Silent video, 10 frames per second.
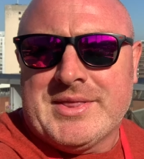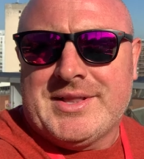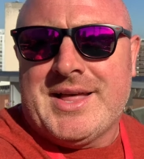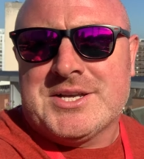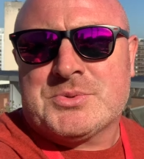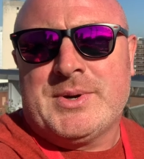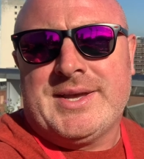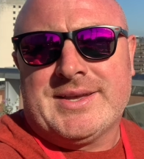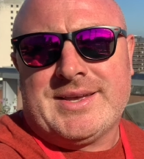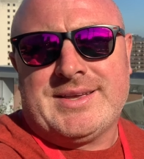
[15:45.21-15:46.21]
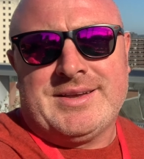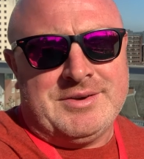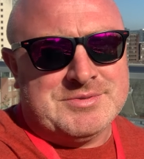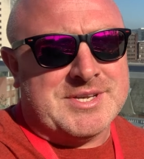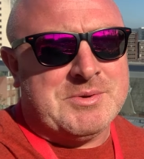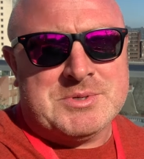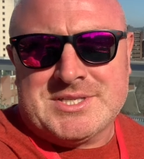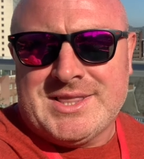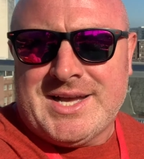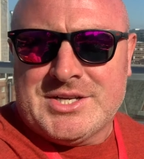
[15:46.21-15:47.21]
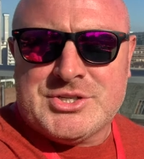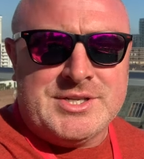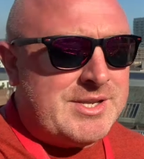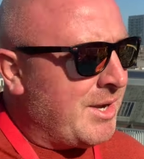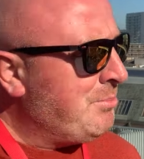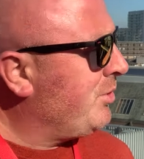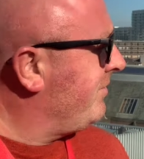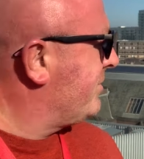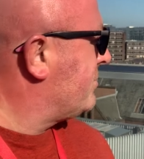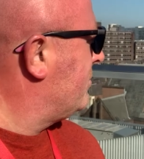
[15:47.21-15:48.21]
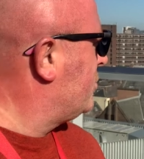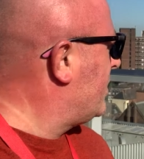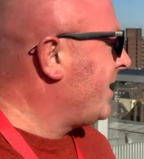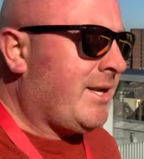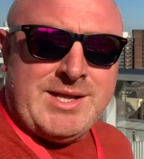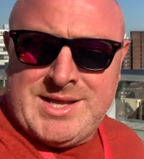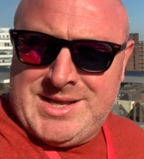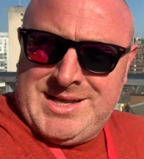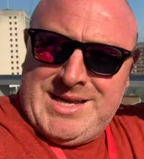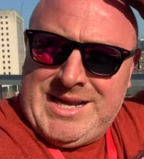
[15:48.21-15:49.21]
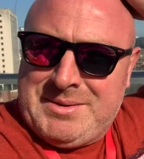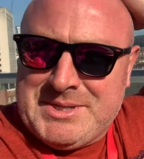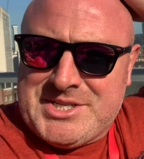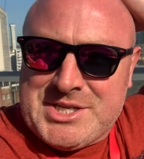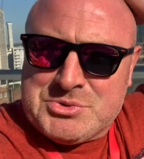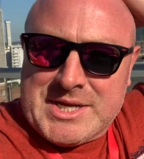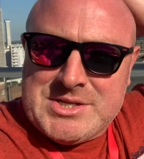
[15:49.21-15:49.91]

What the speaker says: last week. Obviously it was lashing down, beautiful sunshine, and I'm in danger of getting